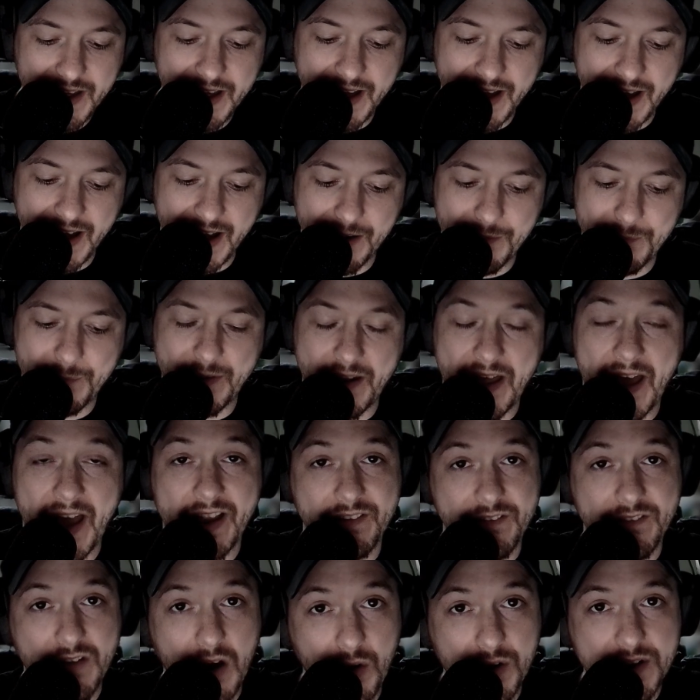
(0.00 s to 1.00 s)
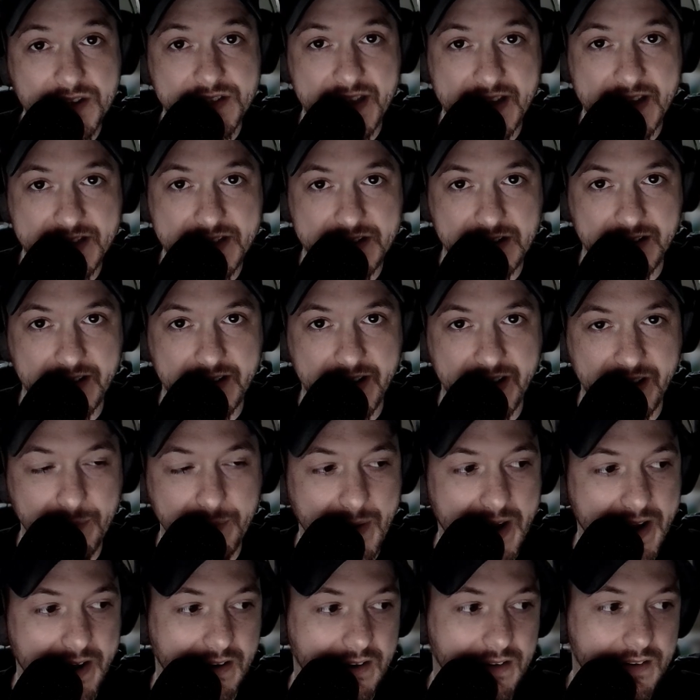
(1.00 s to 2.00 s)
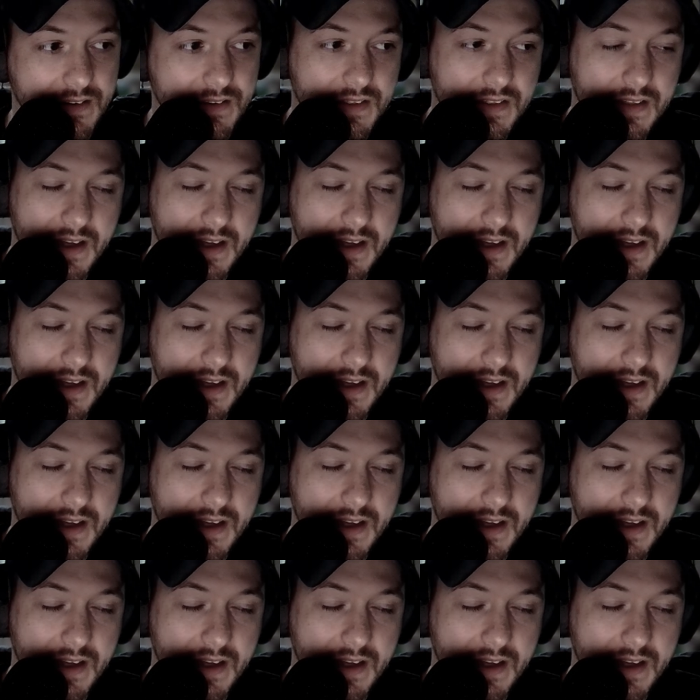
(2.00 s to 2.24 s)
But I noticed things are getting better.